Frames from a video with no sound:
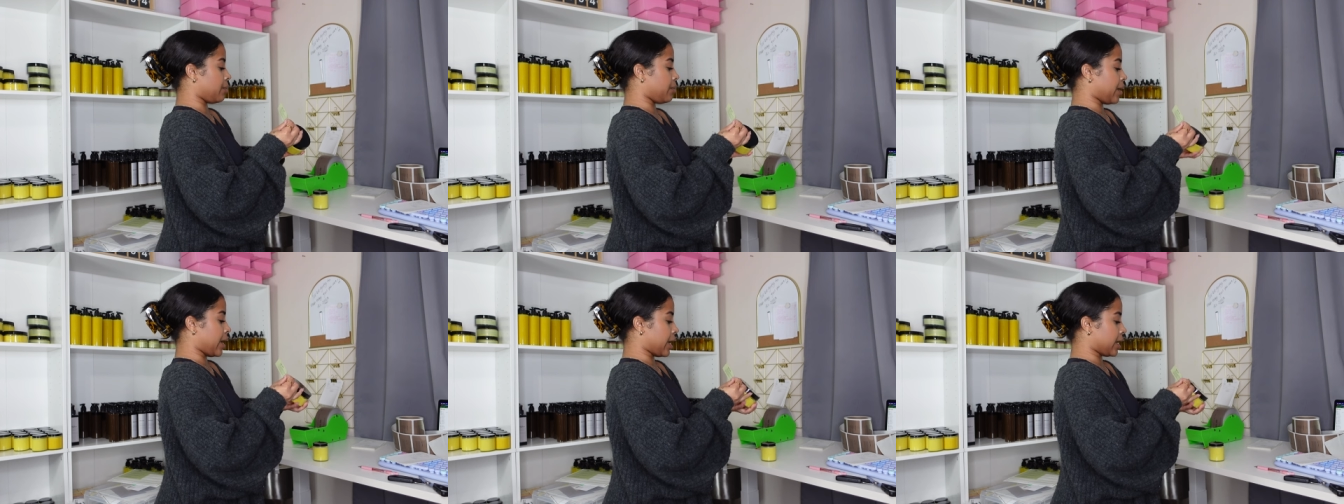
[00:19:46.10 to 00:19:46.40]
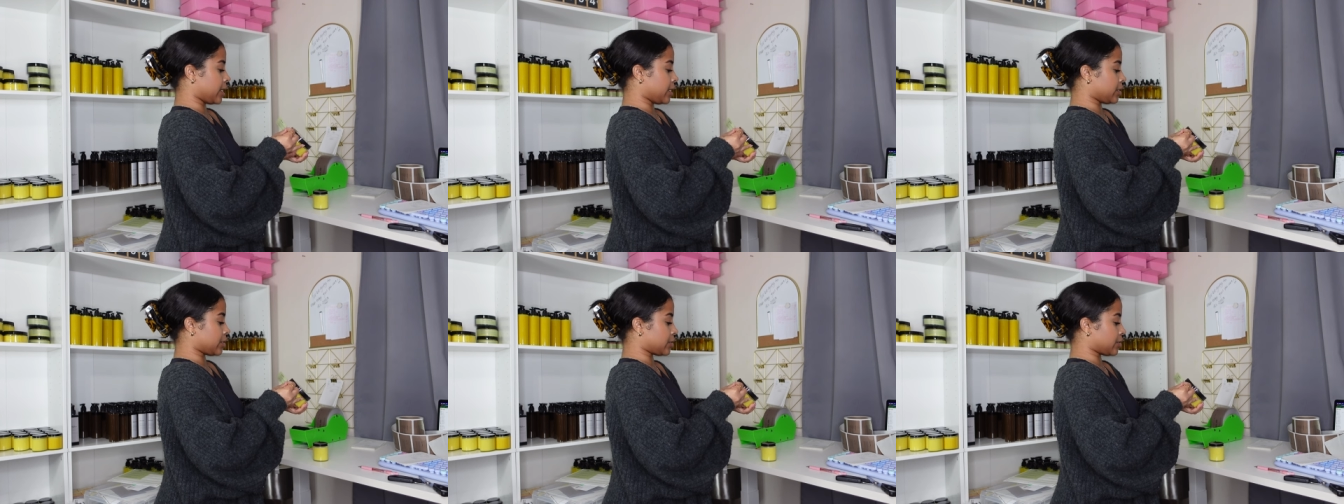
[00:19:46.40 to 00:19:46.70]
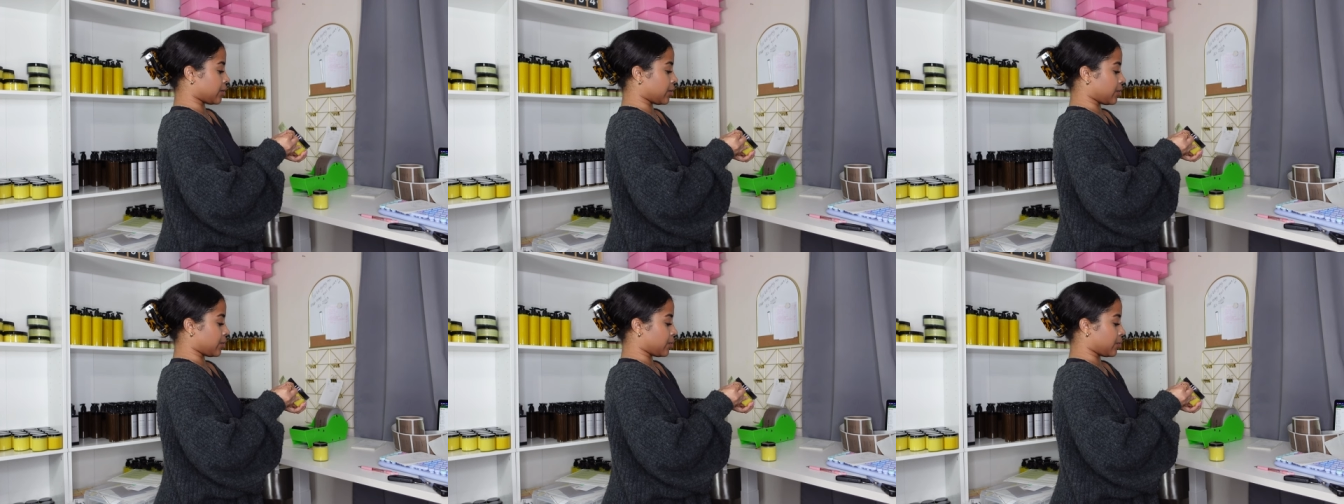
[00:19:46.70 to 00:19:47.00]
body,
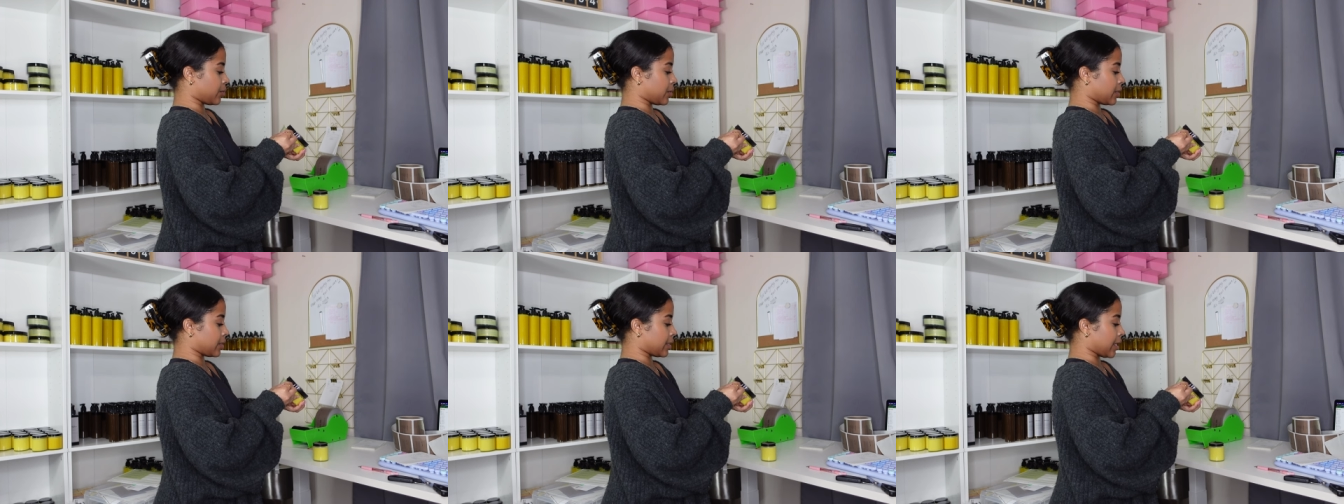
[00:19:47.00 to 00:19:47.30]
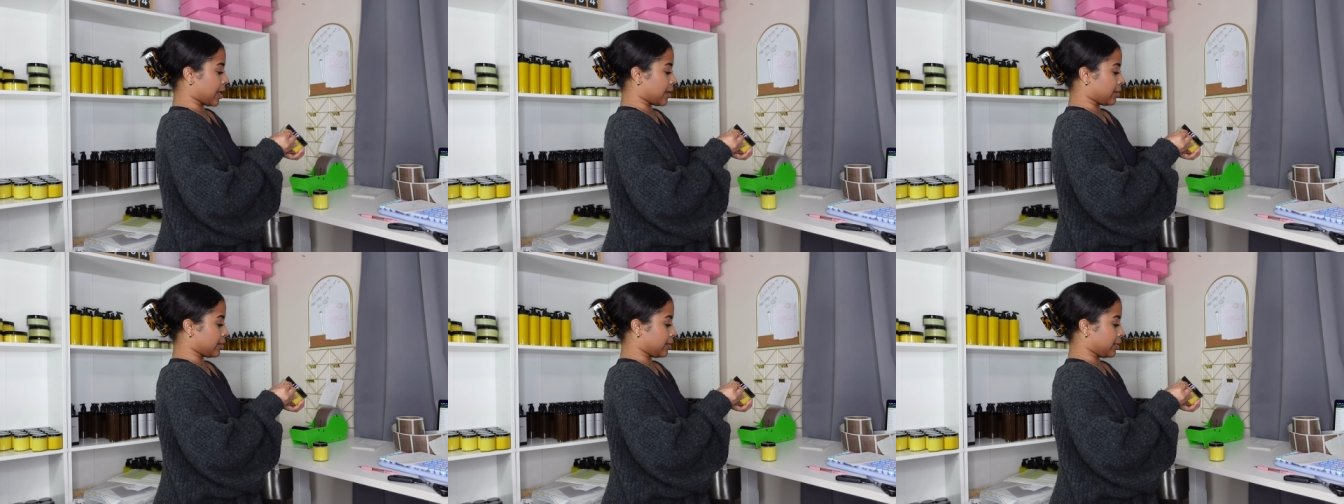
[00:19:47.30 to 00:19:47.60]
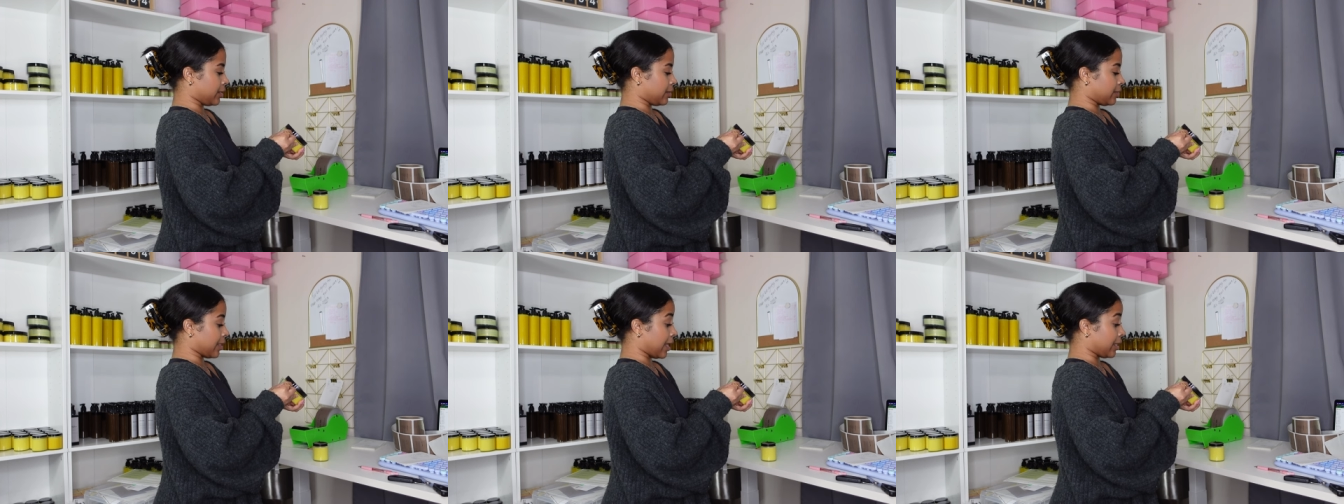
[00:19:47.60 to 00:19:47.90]
so that
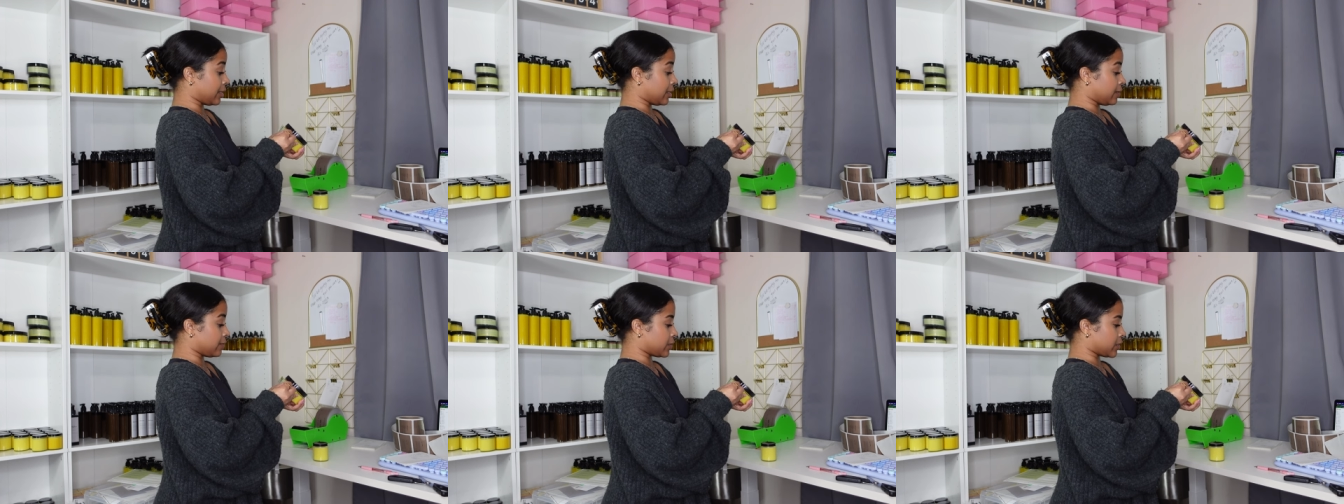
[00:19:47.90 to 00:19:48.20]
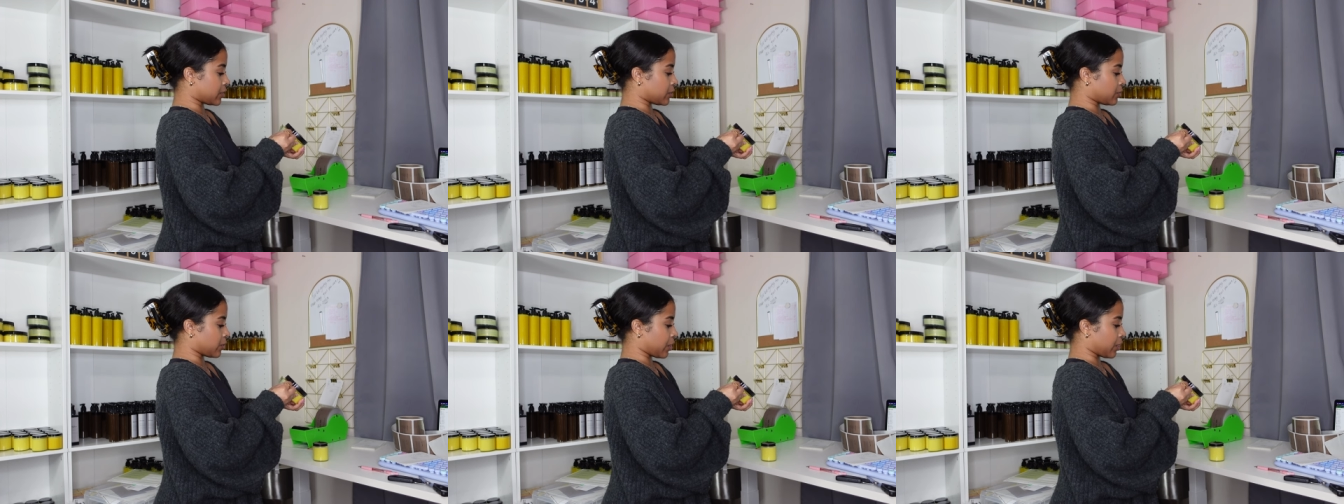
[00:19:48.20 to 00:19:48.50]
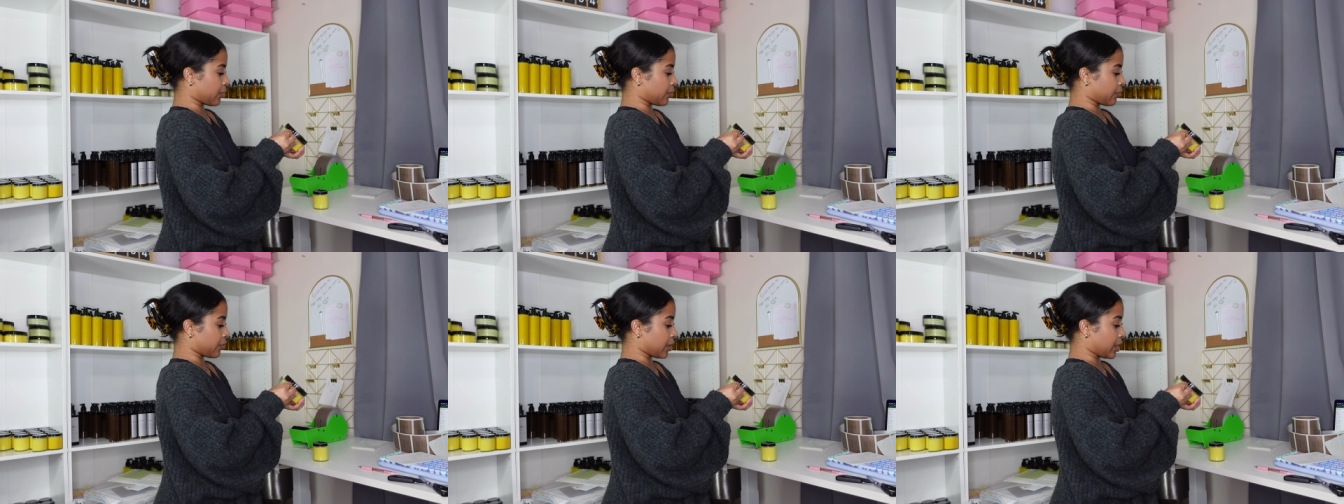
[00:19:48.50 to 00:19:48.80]
leaves us with
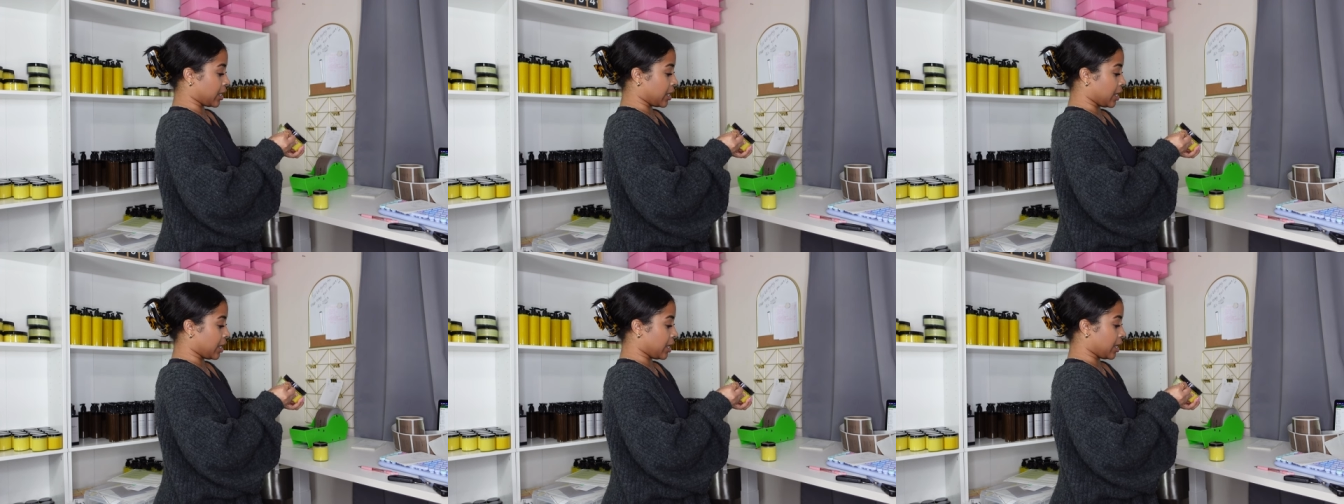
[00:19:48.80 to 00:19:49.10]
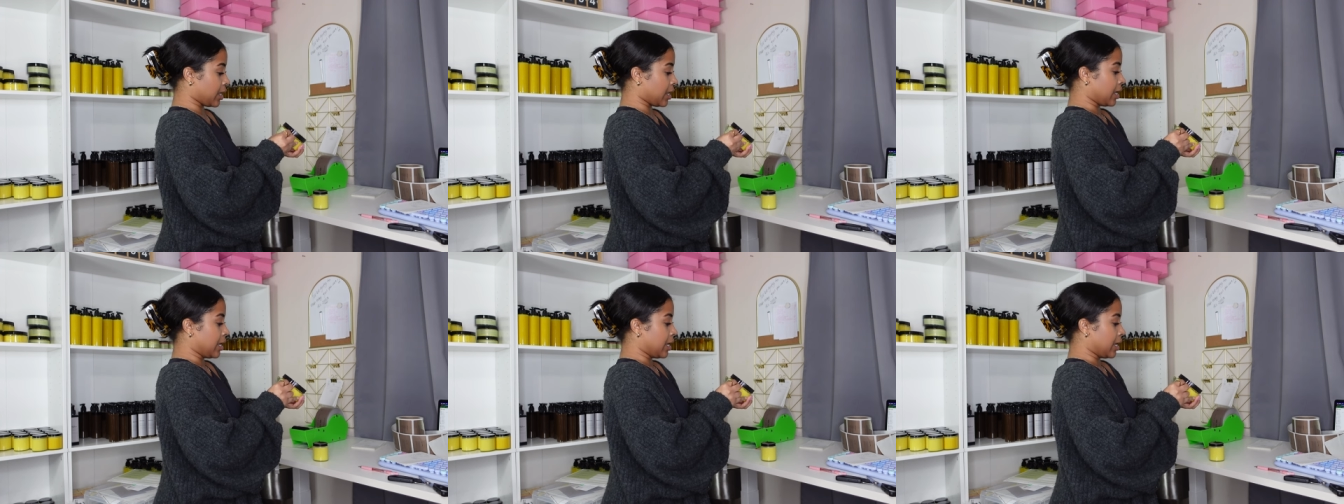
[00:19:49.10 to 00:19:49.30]
3.